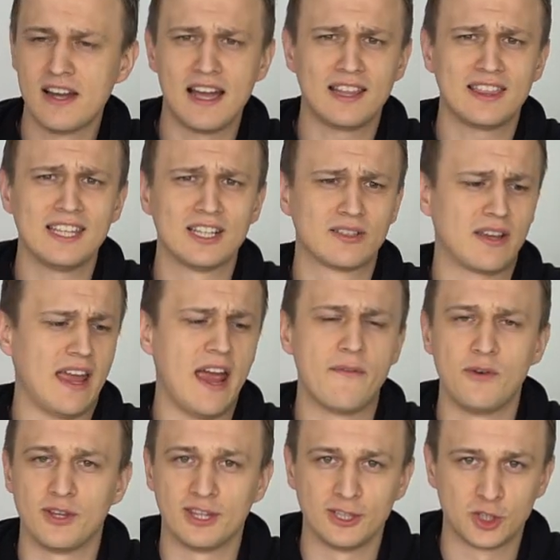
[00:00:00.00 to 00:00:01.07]
I think
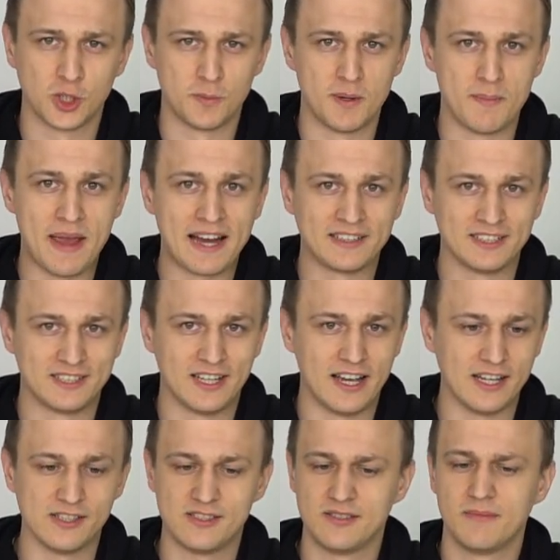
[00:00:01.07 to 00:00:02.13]
everything should be
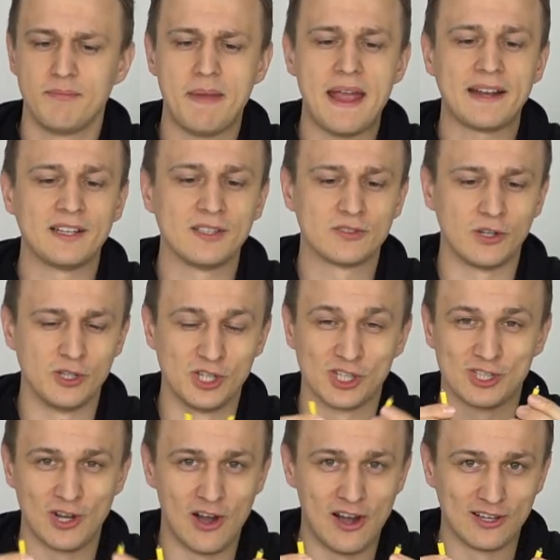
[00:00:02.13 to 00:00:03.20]
magnetized. Magnets are
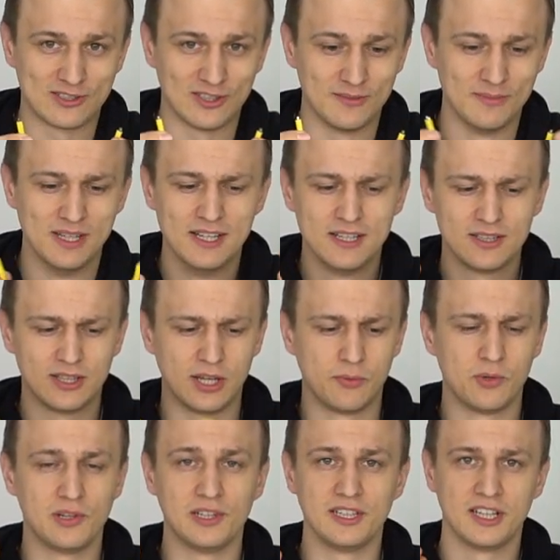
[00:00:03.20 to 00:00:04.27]
just awesome. They
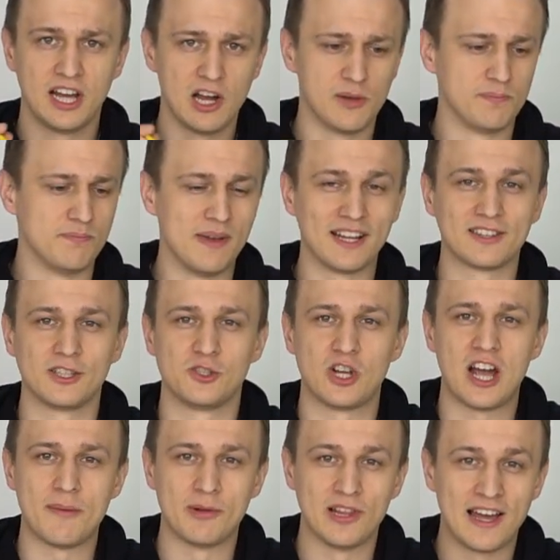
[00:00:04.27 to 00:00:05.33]
really help make the
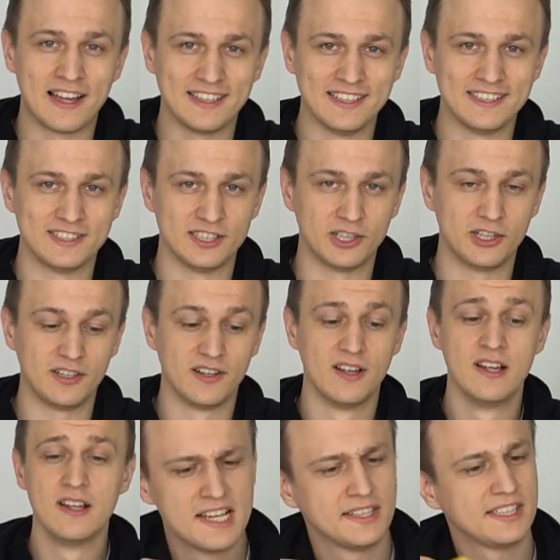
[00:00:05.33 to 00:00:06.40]
job a lot easier.
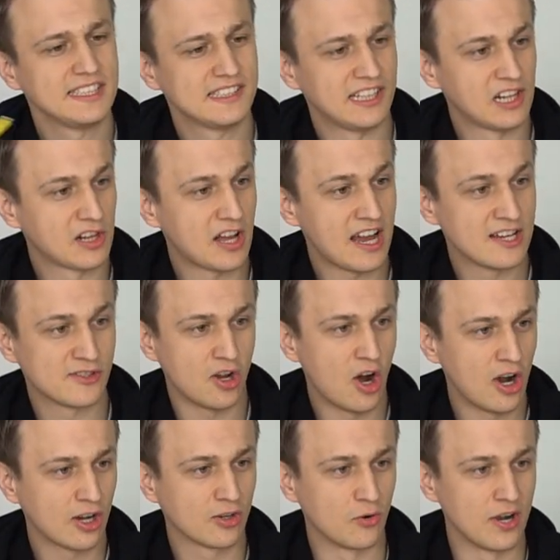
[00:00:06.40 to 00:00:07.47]
These little guys
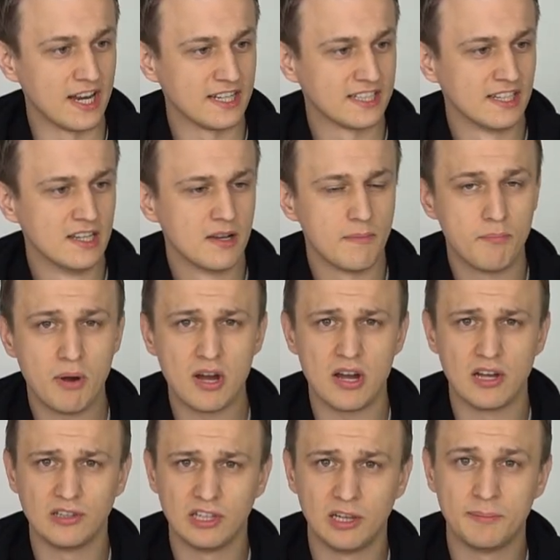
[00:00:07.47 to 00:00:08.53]
are great, but
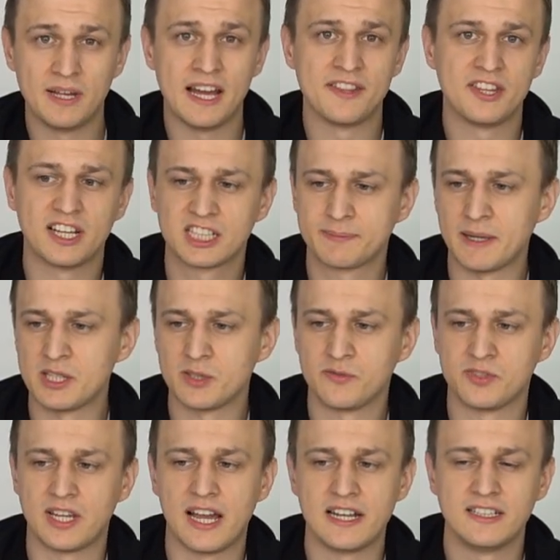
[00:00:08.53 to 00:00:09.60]
a little bit on the
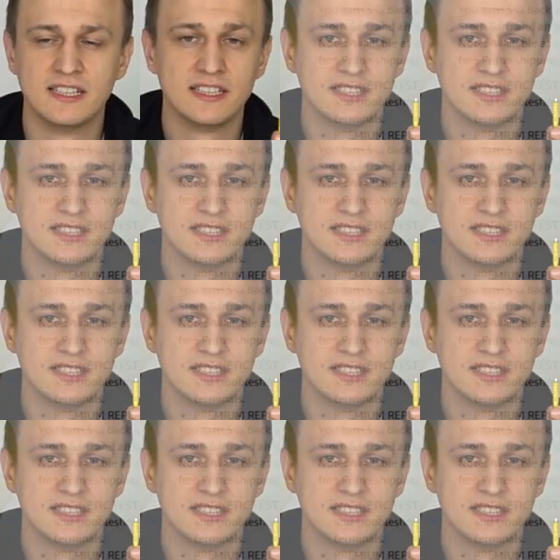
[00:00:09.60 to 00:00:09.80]
expensive side.